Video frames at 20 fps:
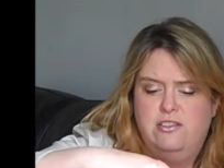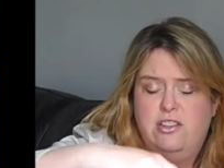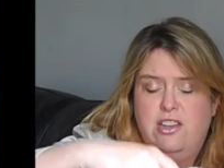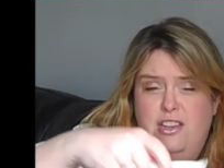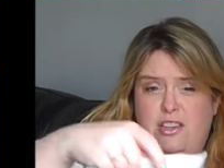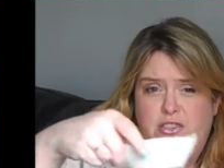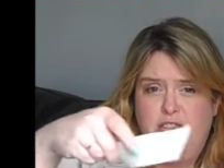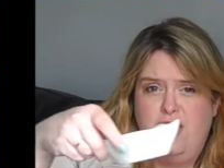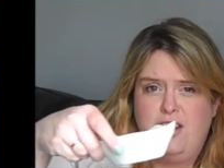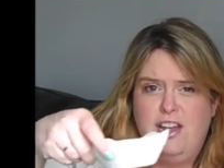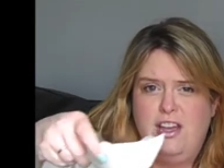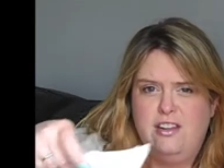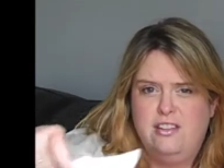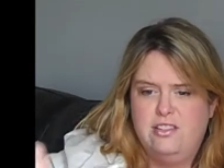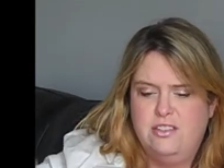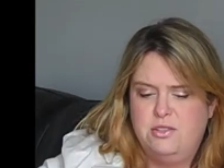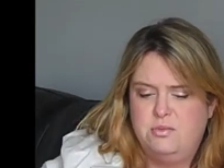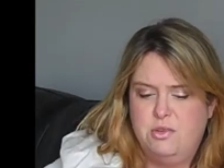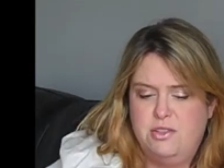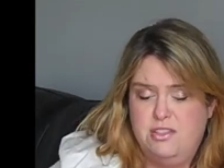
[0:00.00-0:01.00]
He drank out of
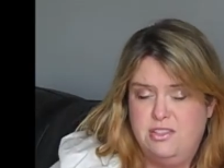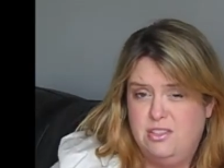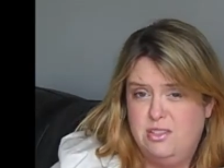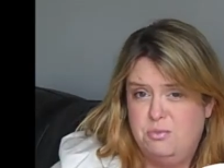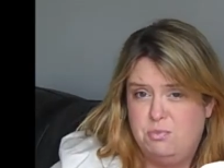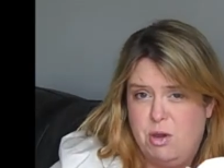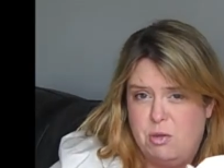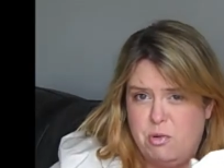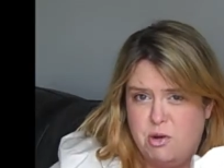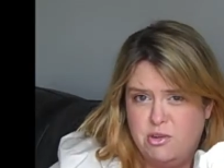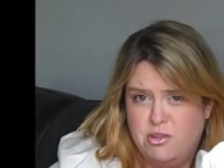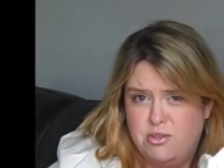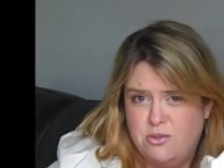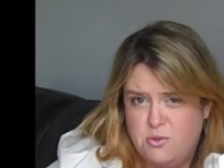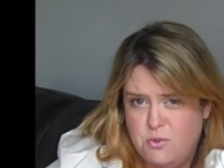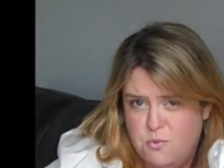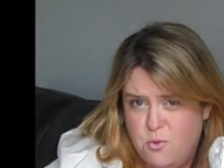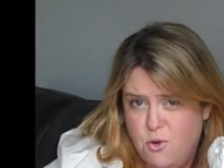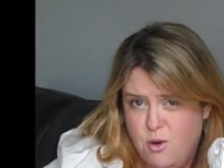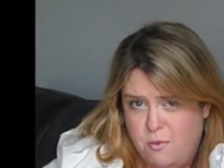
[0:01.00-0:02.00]
this one. This is my
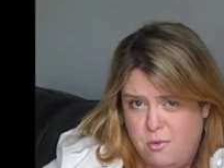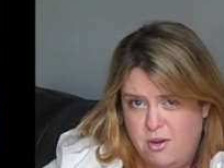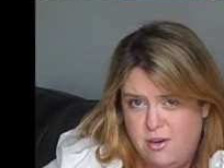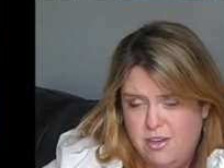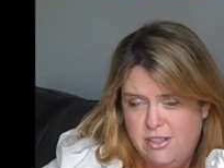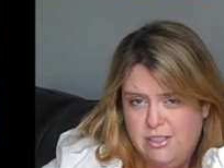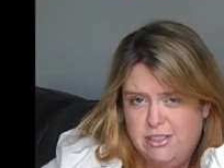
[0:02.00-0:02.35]
personal warmer.